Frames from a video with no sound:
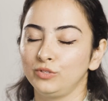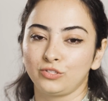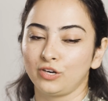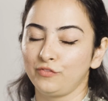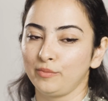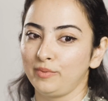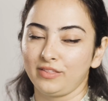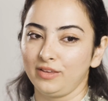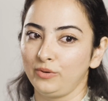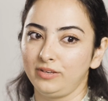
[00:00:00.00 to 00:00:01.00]
We started from
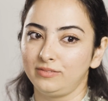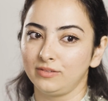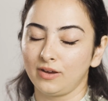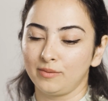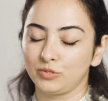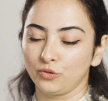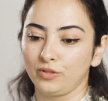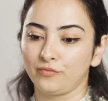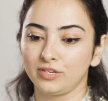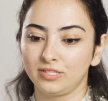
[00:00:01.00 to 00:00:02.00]
nothing. So
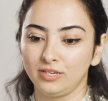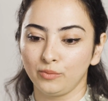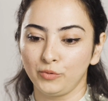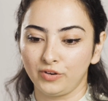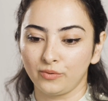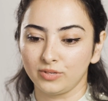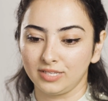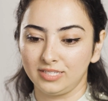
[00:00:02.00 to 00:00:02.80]
the first year we moved here was